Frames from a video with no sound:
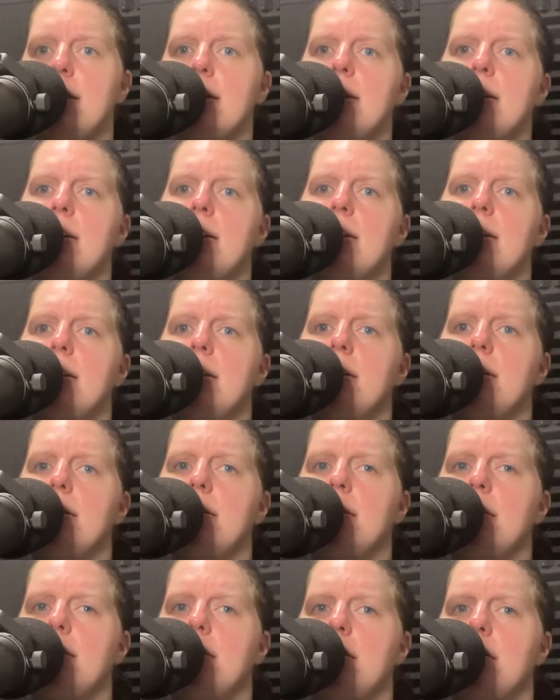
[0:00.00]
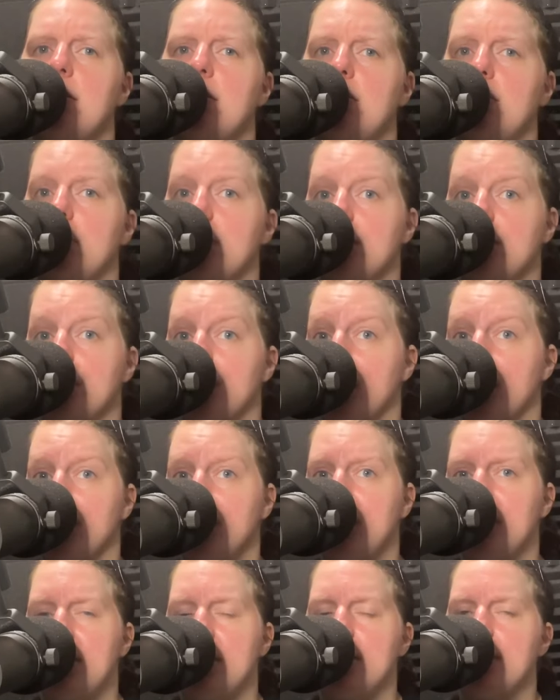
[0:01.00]
A service. Mr.
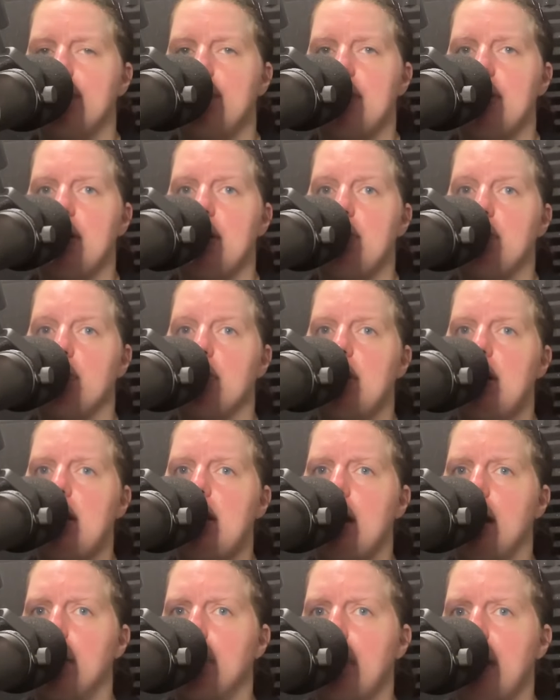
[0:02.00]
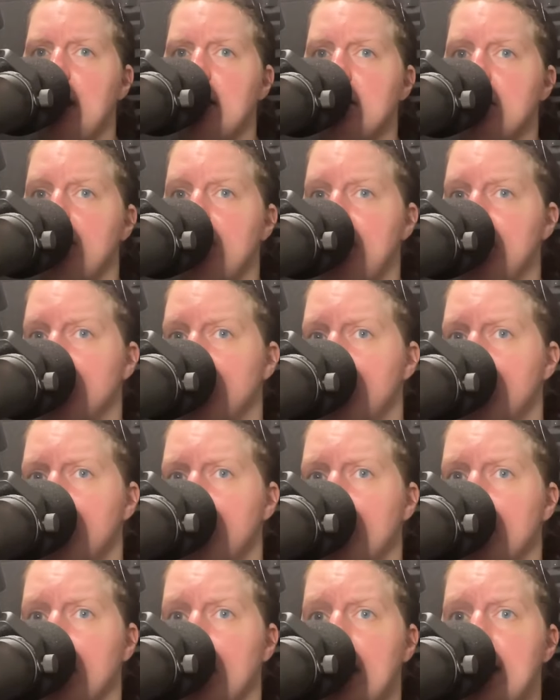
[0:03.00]
Elton is a very pretty young man, to be
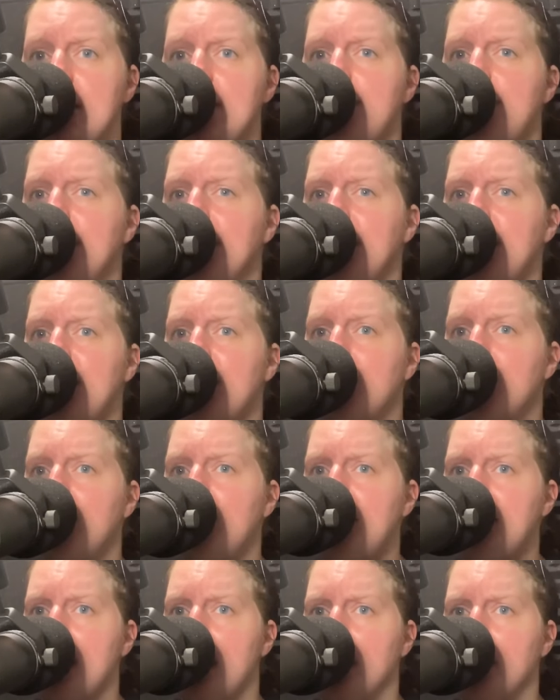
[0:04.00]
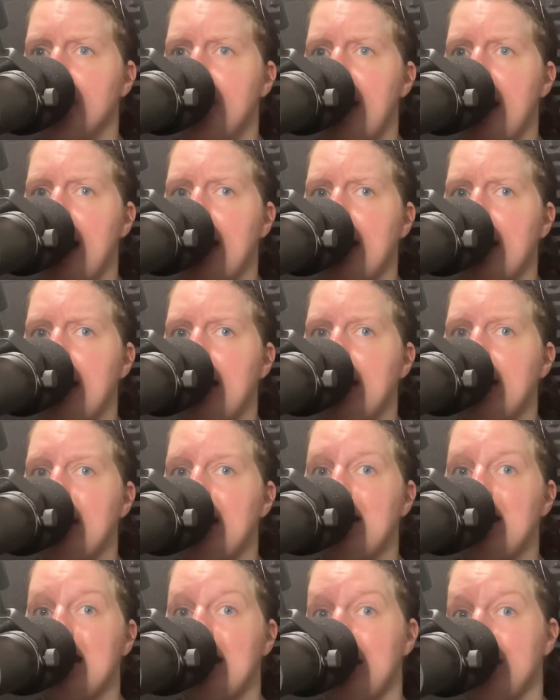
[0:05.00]
sure, and a very good young man,
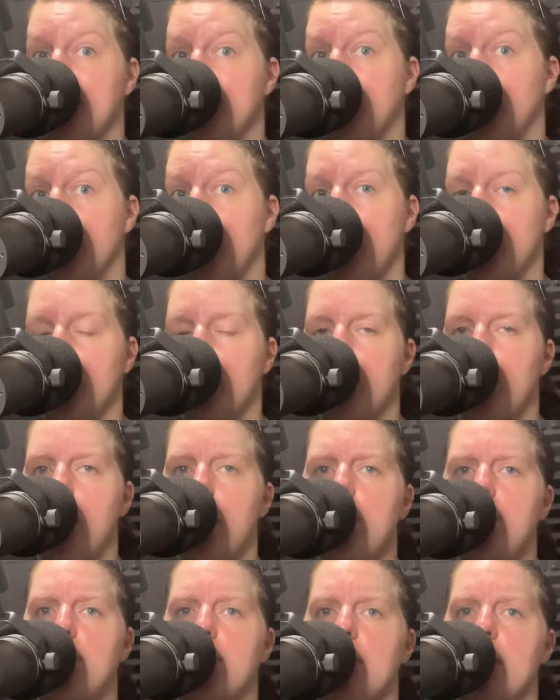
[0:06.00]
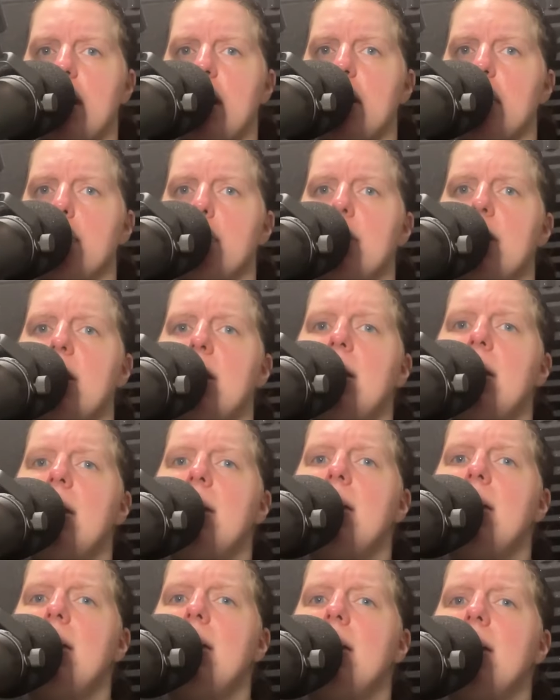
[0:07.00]
and I have a great regard for him.
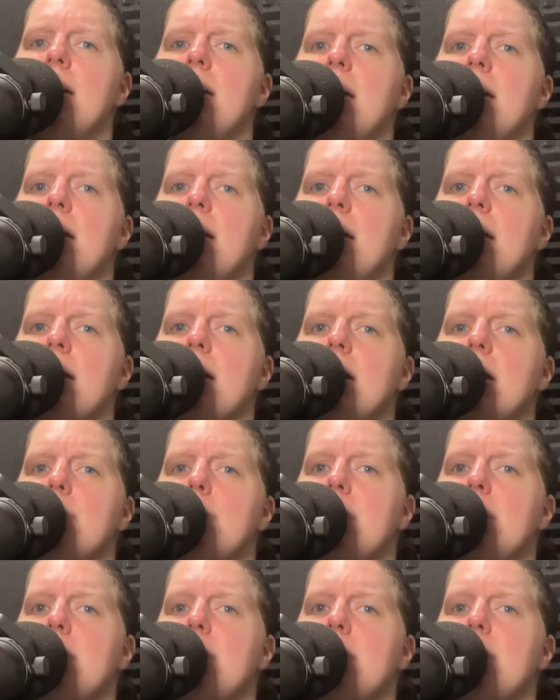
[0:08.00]
Regard for him.